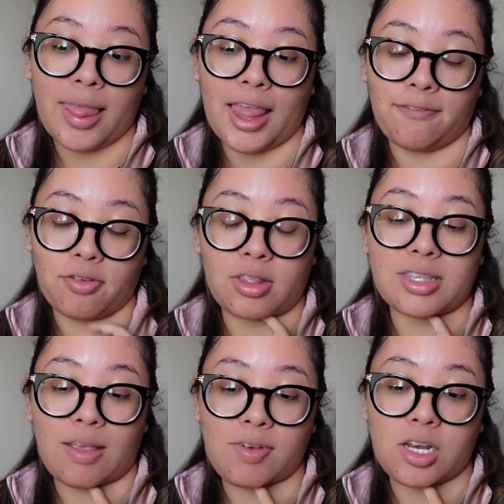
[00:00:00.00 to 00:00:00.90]
And then for the
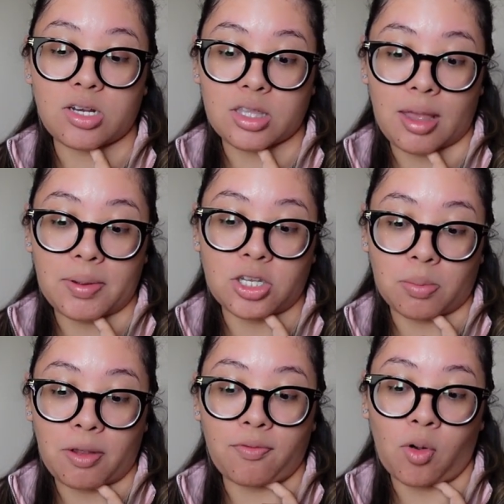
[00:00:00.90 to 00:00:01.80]
7-year slip, it took
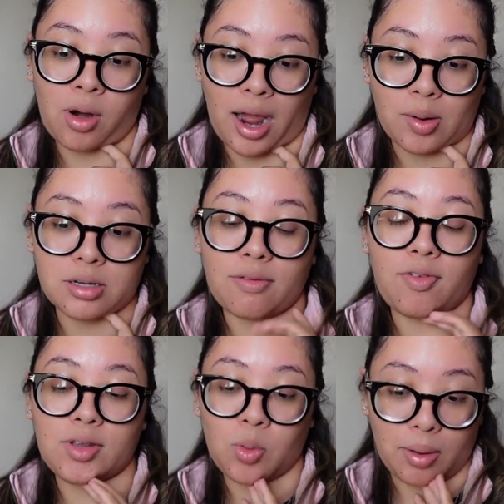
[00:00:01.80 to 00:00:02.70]
me 4 hours,
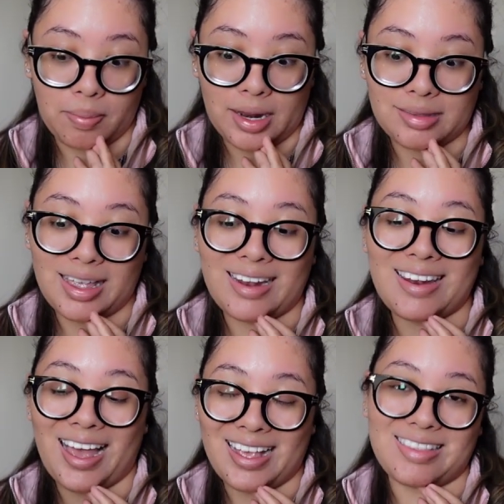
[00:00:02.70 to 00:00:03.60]
51 minutes, and
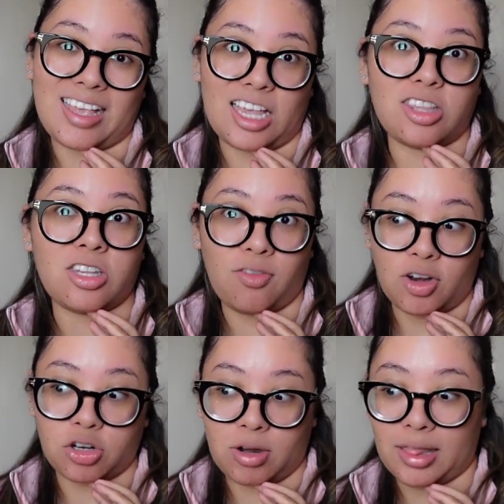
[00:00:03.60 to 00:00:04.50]
9 seconds to
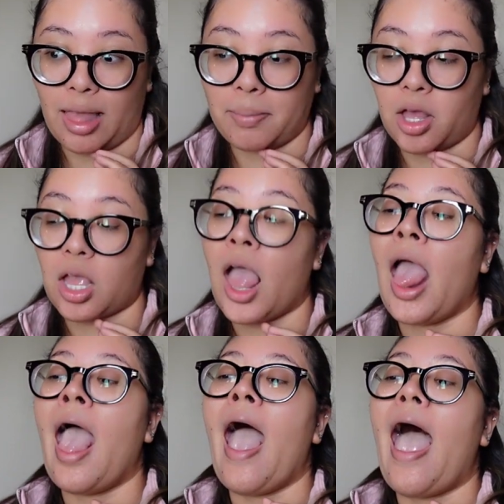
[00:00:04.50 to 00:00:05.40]
finish reading that book.
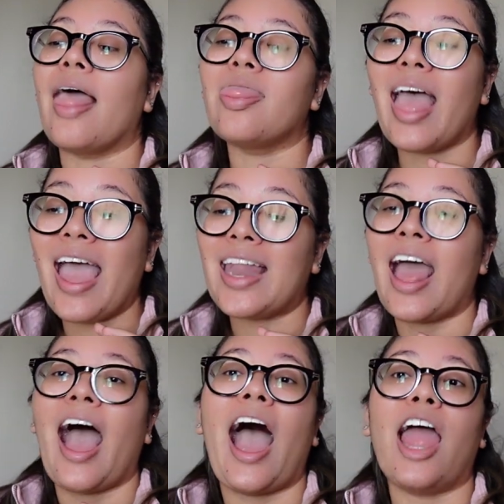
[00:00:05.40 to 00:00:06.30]
And then
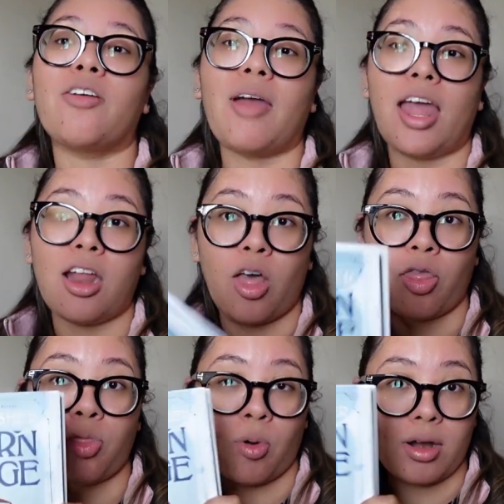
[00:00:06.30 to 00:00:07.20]
I read
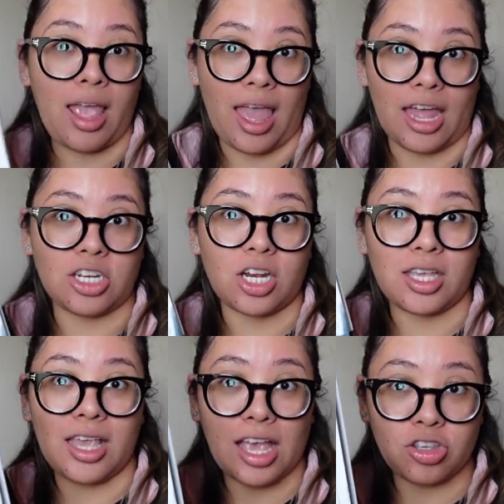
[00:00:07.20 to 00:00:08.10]
Thornhedge
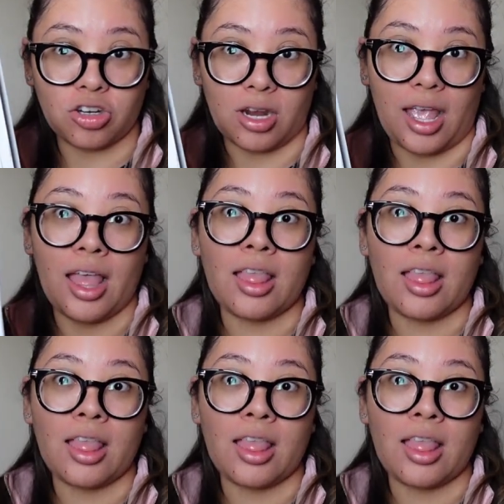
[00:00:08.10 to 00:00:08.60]
yesterday.